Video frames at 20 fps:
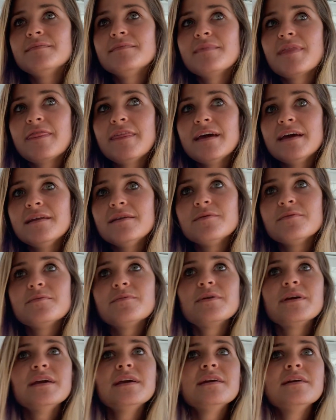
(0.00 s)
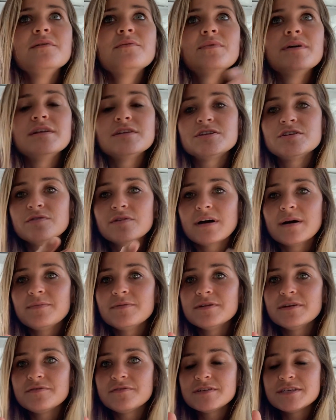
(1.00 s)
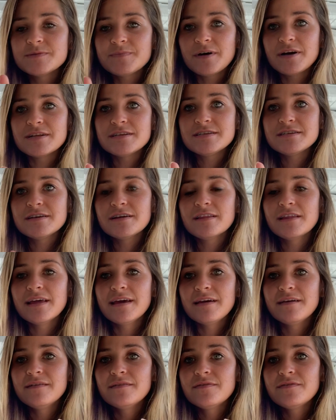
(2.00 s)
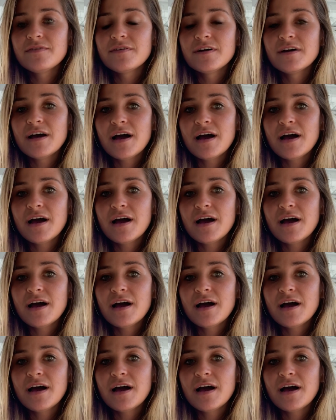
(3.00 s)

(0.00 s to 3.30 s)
then we went to a couple different spots to live.